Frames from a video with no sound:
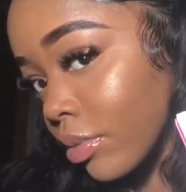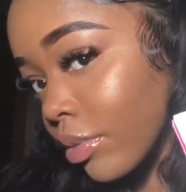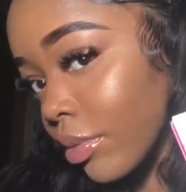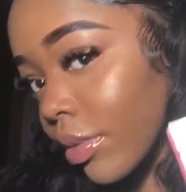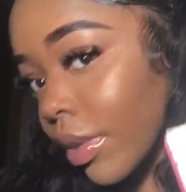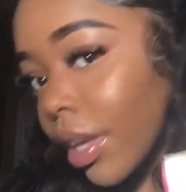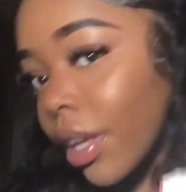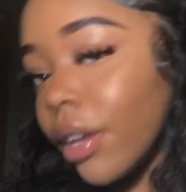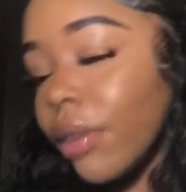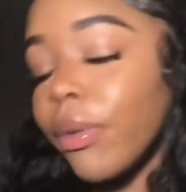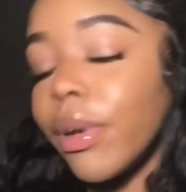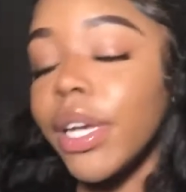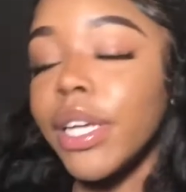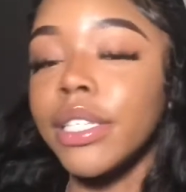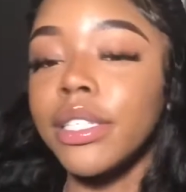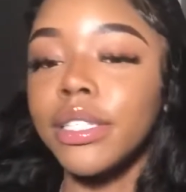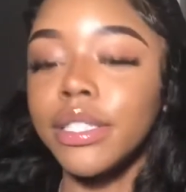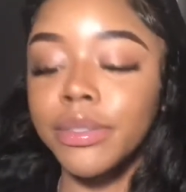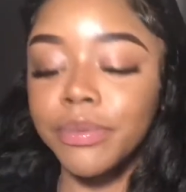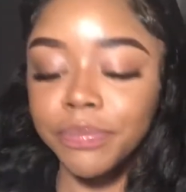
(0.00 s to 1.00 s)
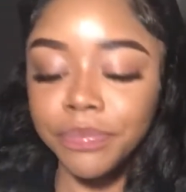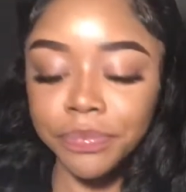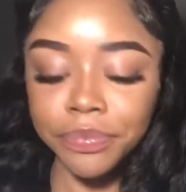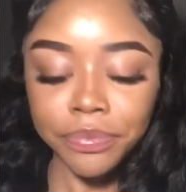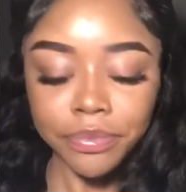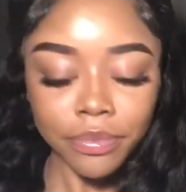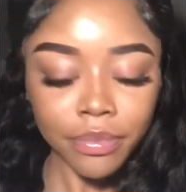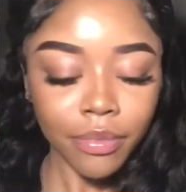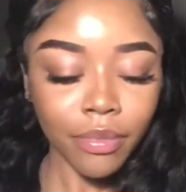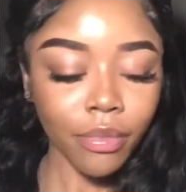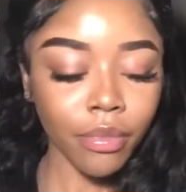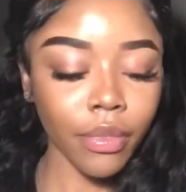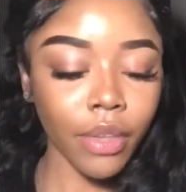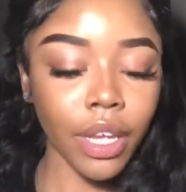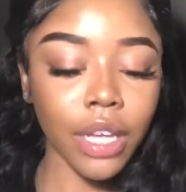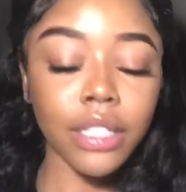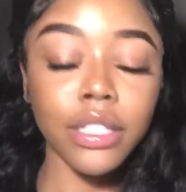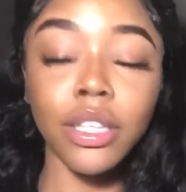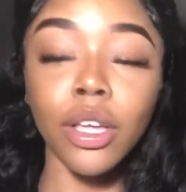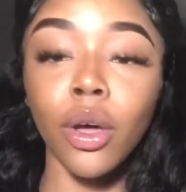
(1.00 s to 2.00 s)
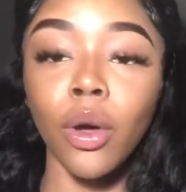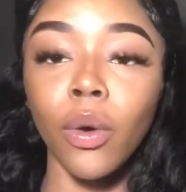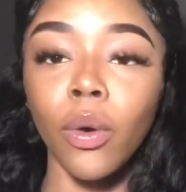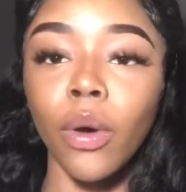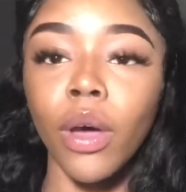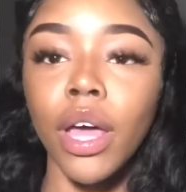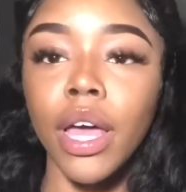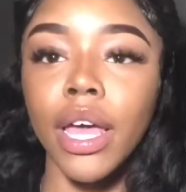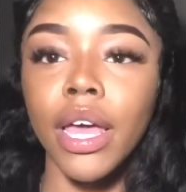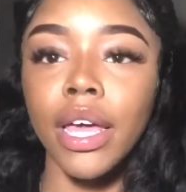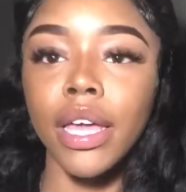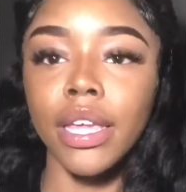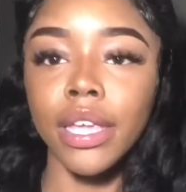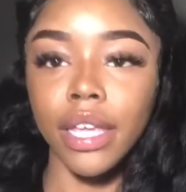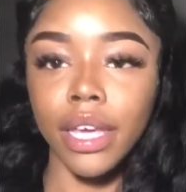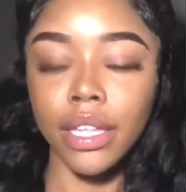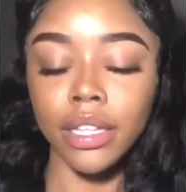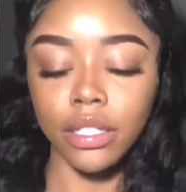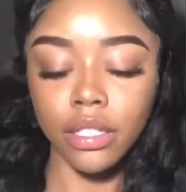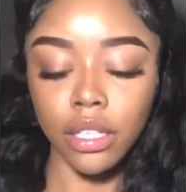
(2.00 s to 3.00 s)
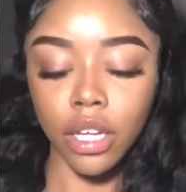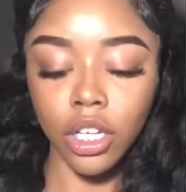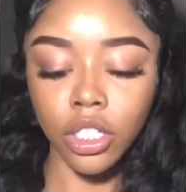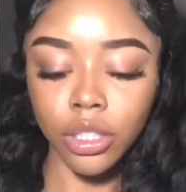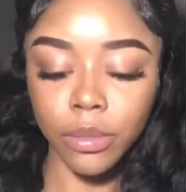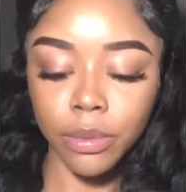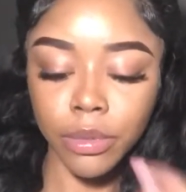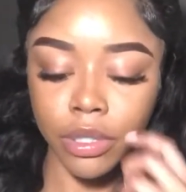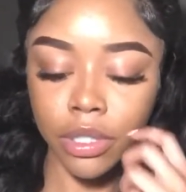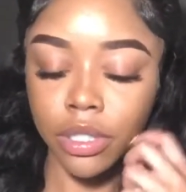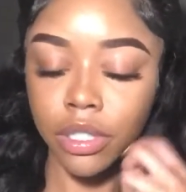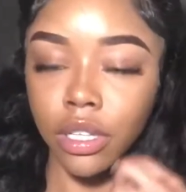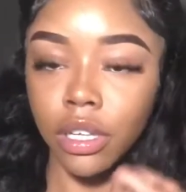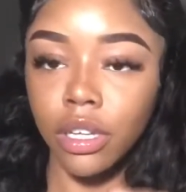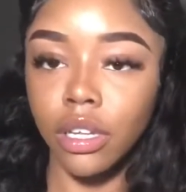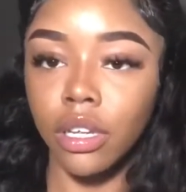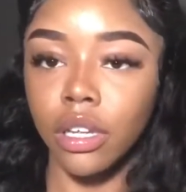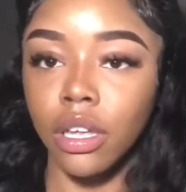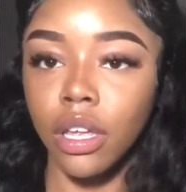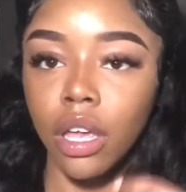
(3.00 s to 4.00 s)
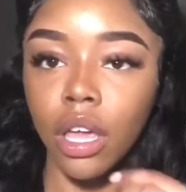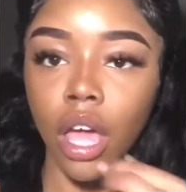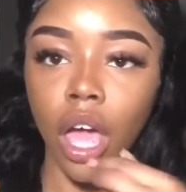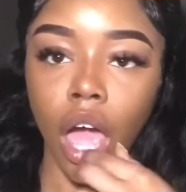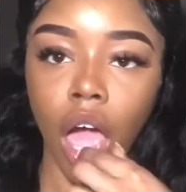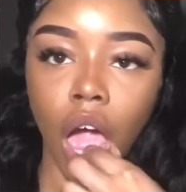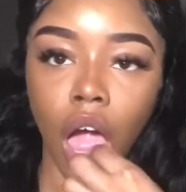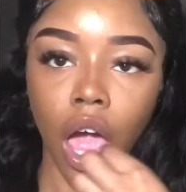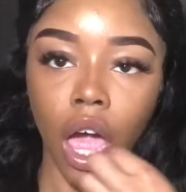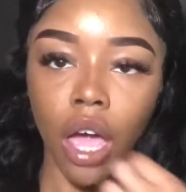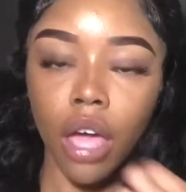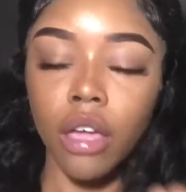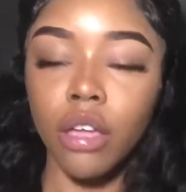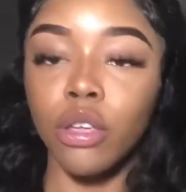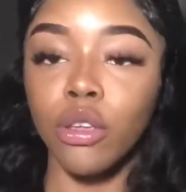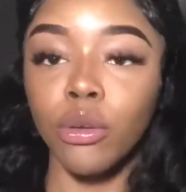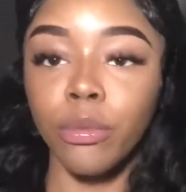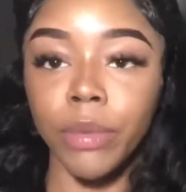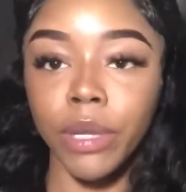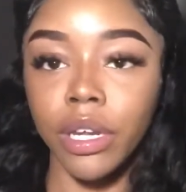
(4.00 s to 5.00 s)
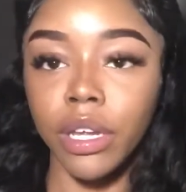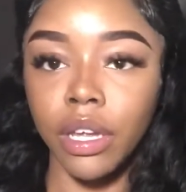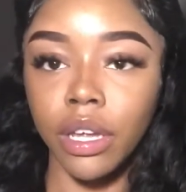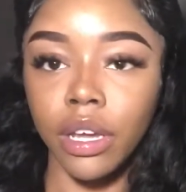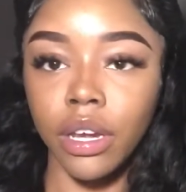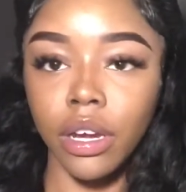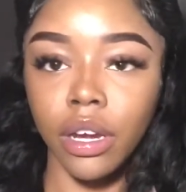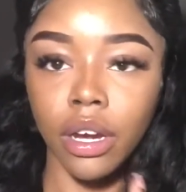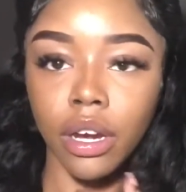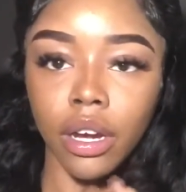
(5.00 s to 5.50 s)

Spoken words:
Anyways, so yeah, it's 100% human hair,